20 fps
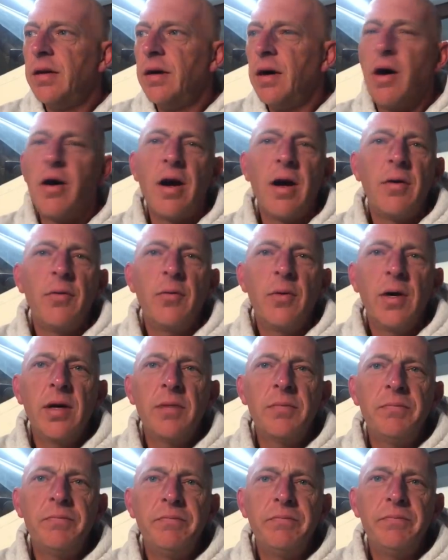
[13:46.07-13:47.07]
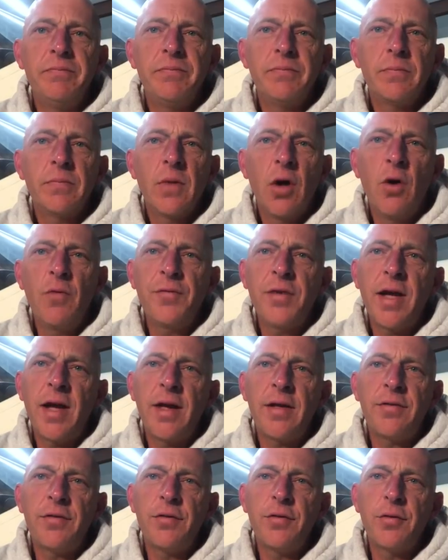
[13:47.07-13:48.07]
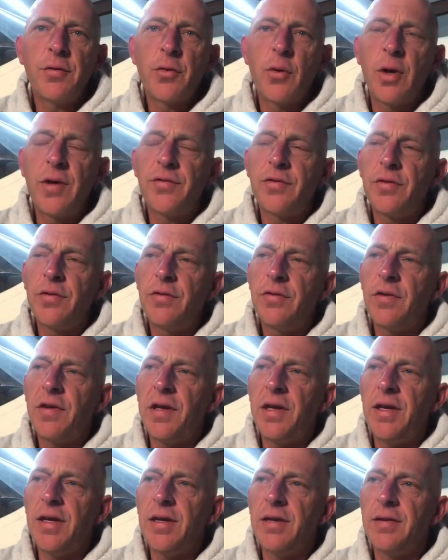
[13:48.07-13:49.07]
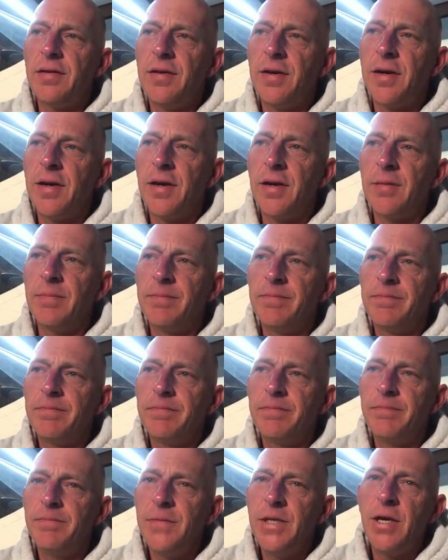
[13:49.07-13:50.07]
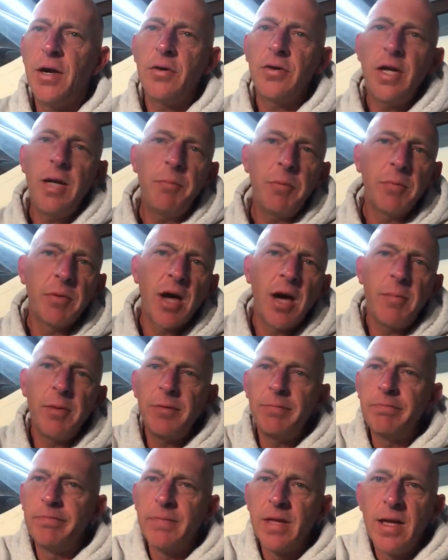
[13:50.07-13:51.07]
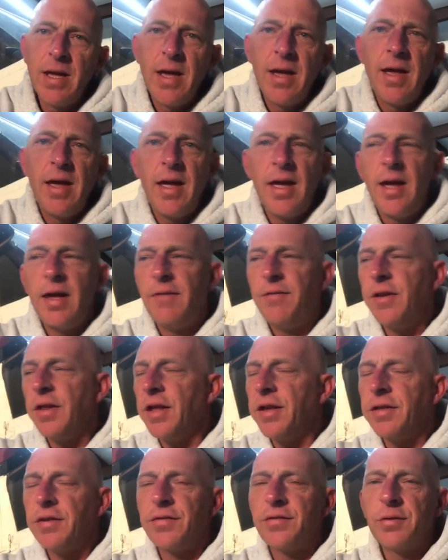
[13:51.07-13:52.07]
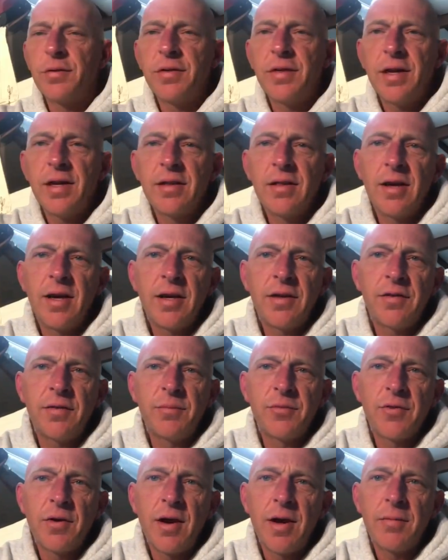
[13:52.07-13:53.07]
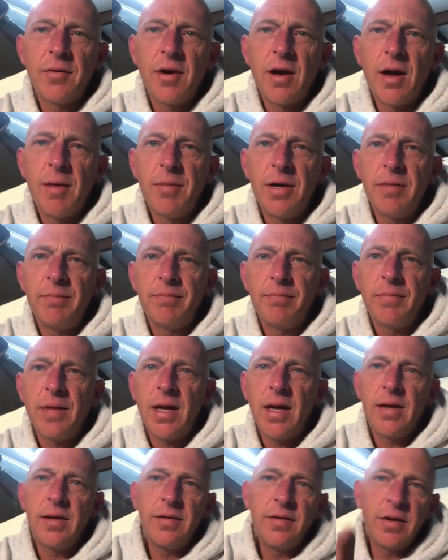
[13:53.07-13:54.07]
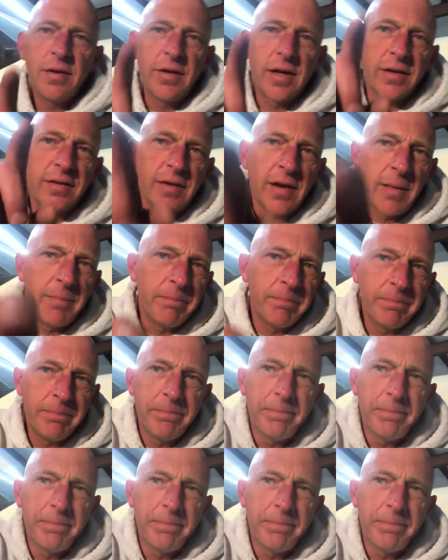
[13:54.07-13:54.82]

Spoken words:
All right, well, hopefully I answered your questions, and you know, keep them coming. And if you like this sort of thing, like, subscribe, comment, and until next time.